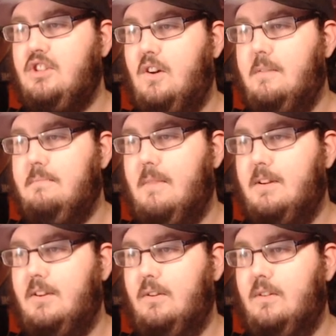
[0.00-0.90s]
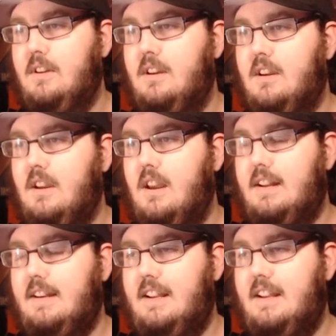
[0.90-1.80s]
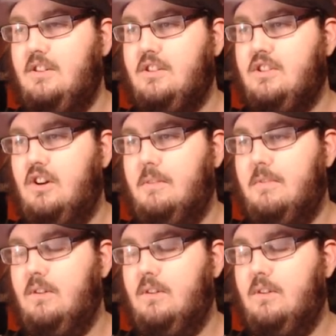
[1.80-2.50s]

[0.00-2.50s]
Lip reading: to show up, my dude. I need you to show up.